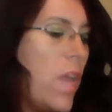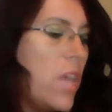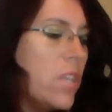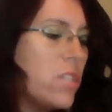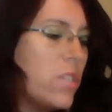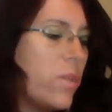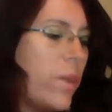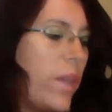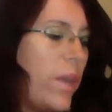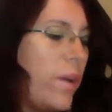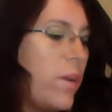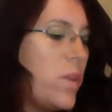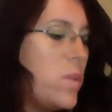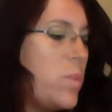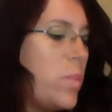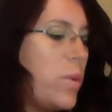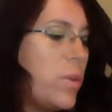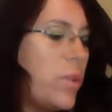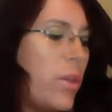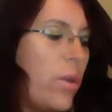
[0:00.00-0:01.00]
So here is
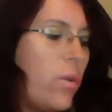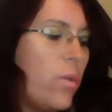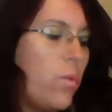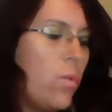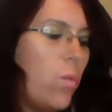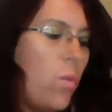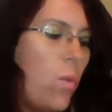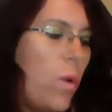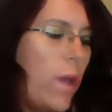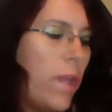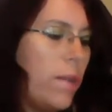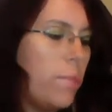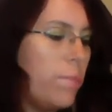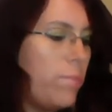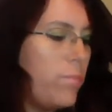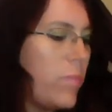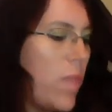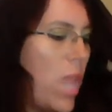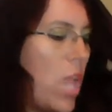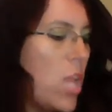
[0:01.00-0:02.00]
Berlot, one.
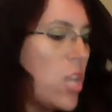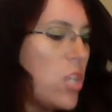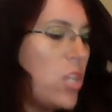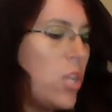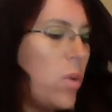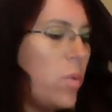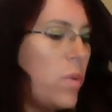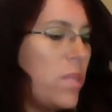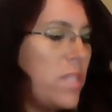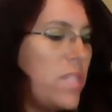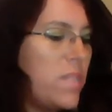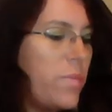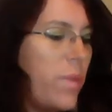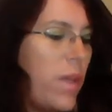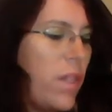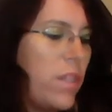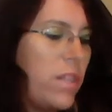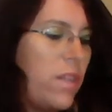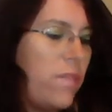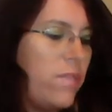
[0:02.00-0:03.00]
No one is
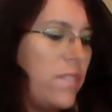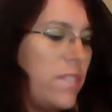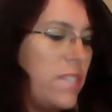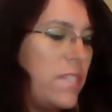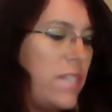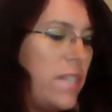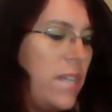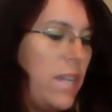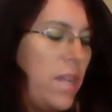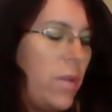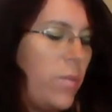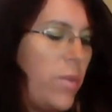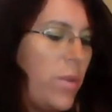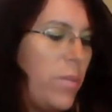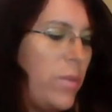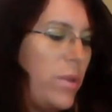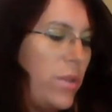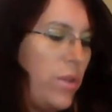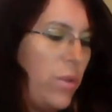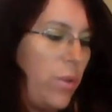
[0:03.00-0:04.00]
small enough to sit in it but
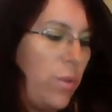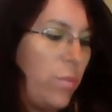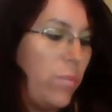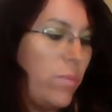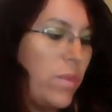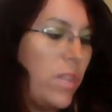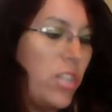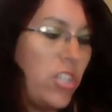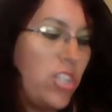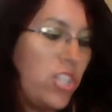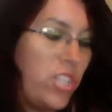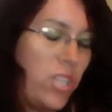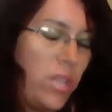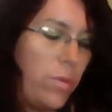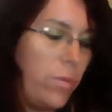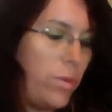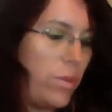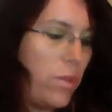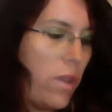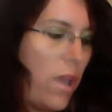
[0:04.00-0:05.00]
Manu, and
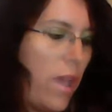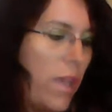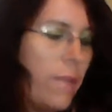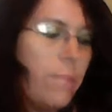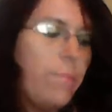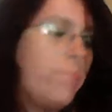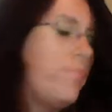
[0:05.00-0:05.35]
she will not.